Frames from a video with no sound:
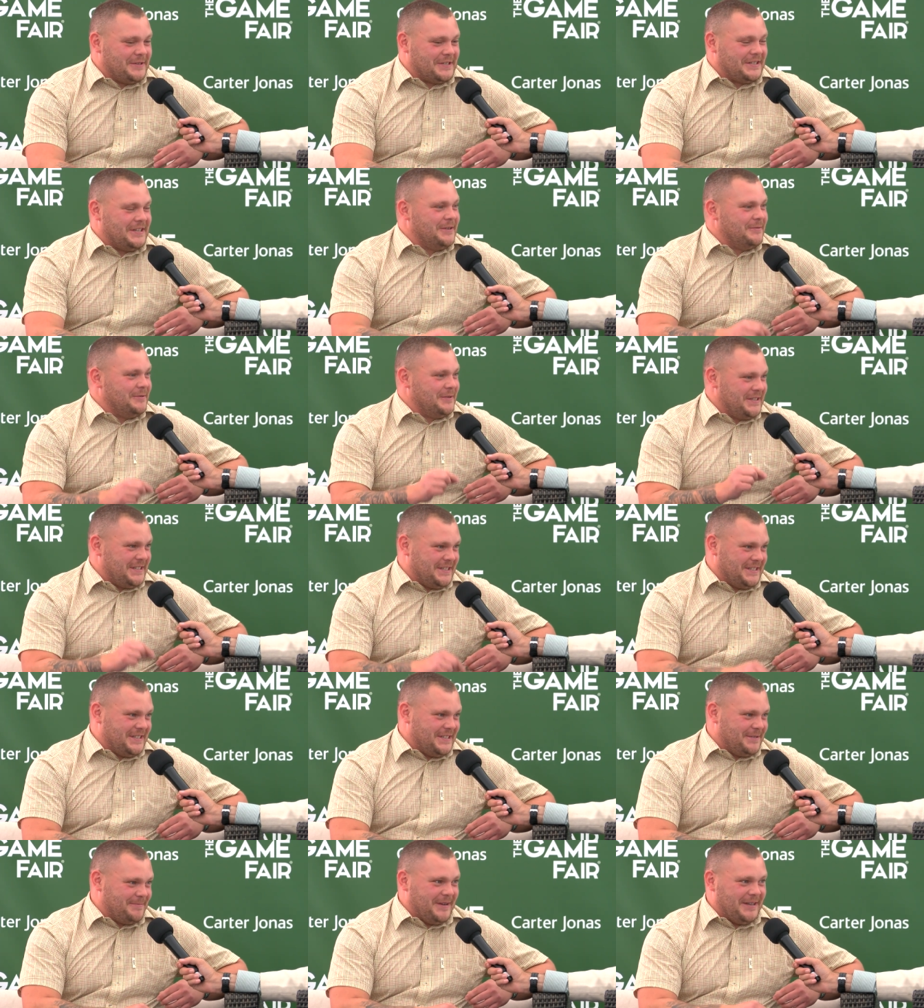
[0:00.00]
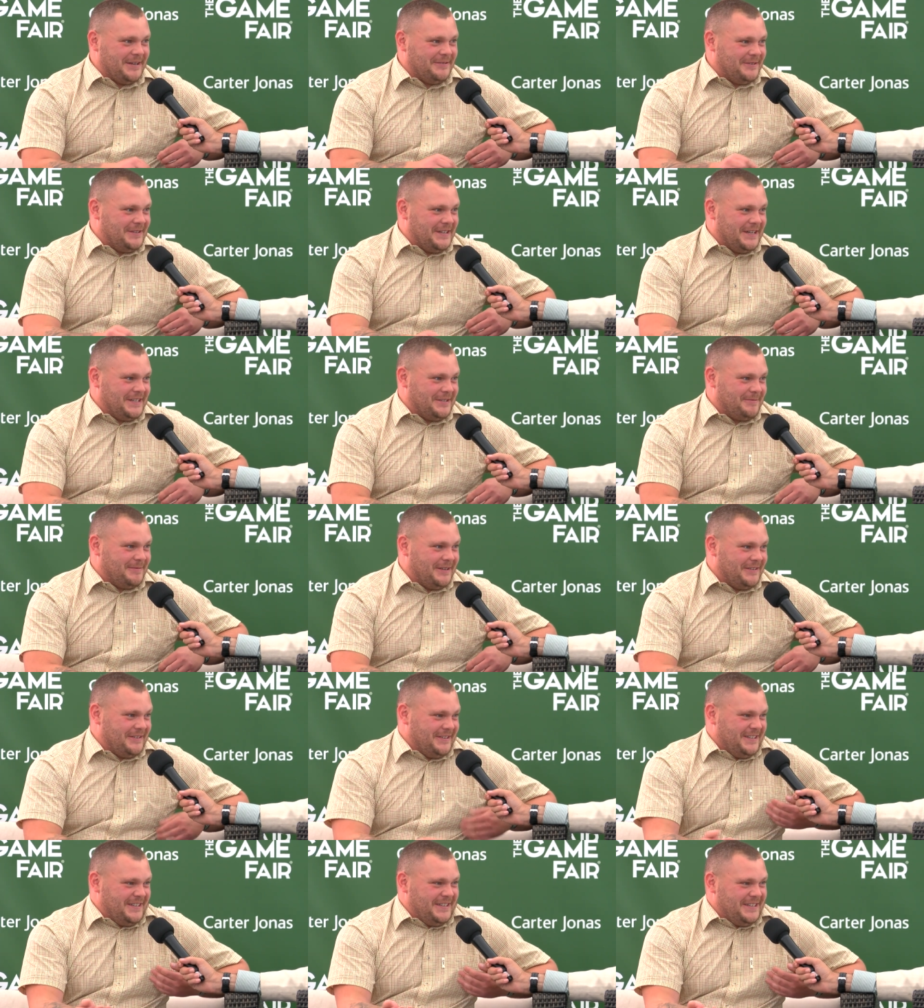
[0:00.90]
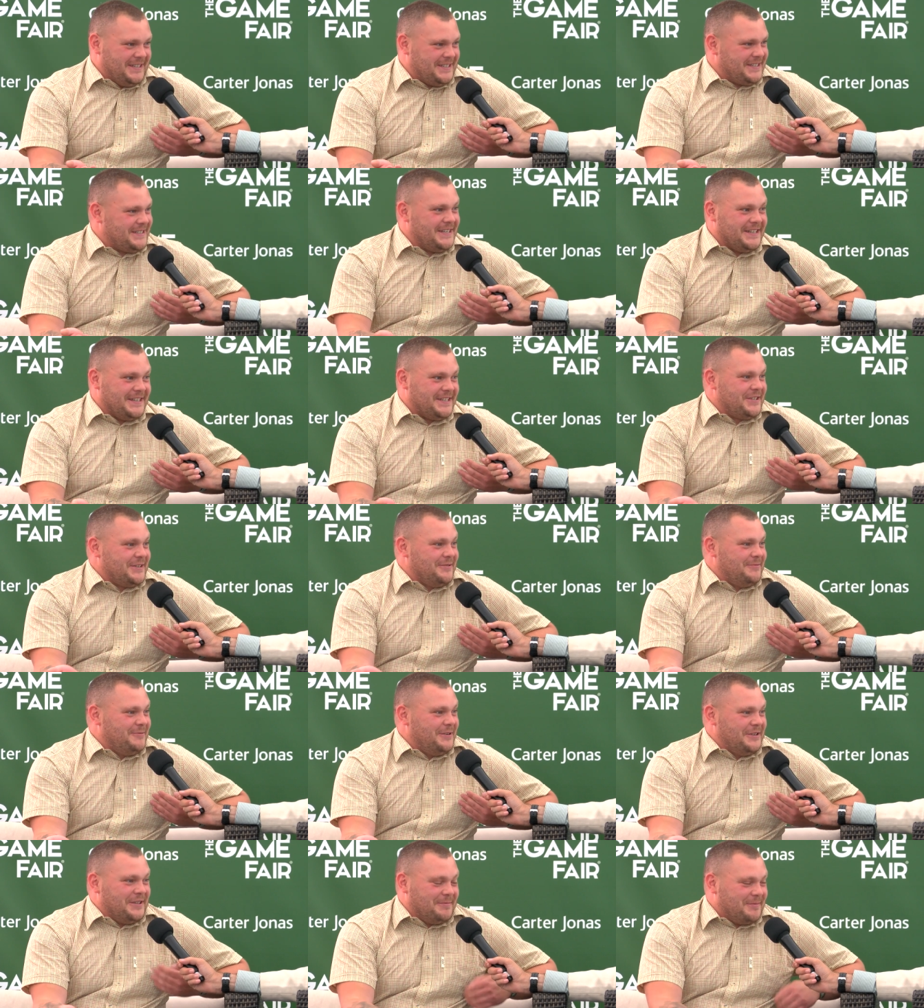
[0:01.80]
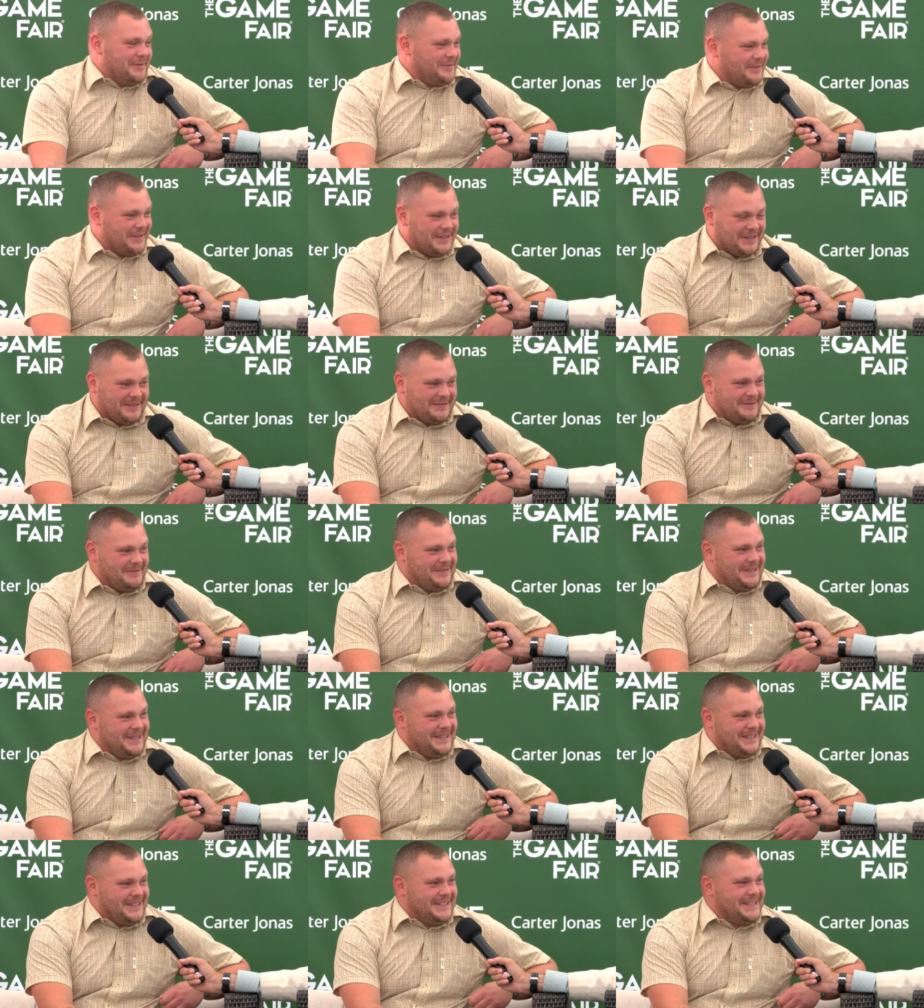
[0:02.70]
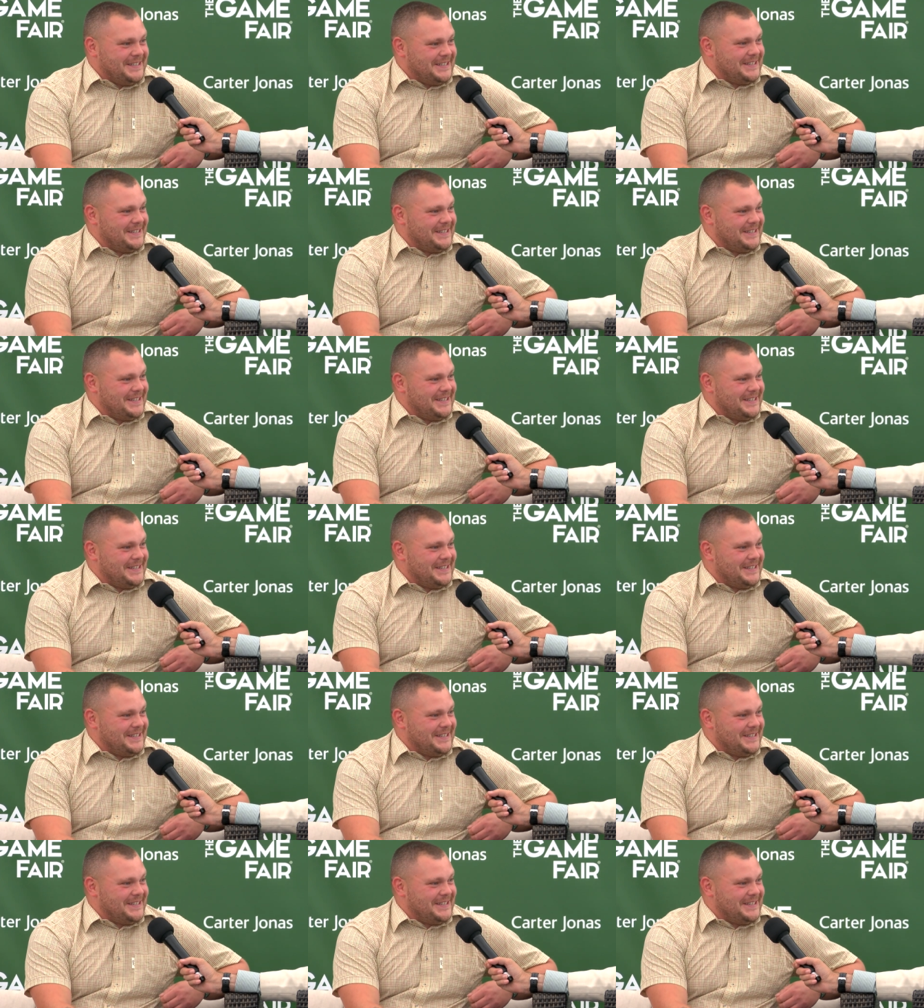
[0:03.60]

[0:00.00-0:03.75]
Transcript: It's like, well, this is better. Well, that's better. It's, it's what you prefer. No.